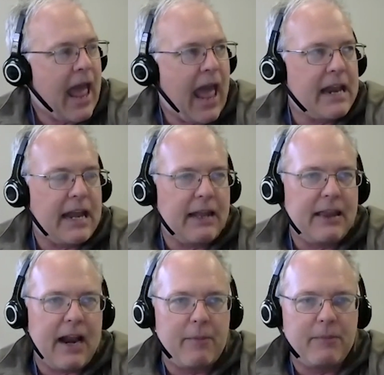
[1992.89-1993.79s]
And
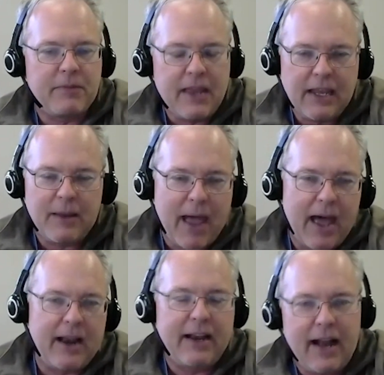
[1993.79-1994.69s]
then I'm thinking
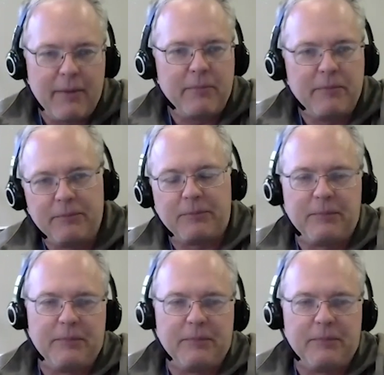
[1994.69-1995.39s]
about it, I'm,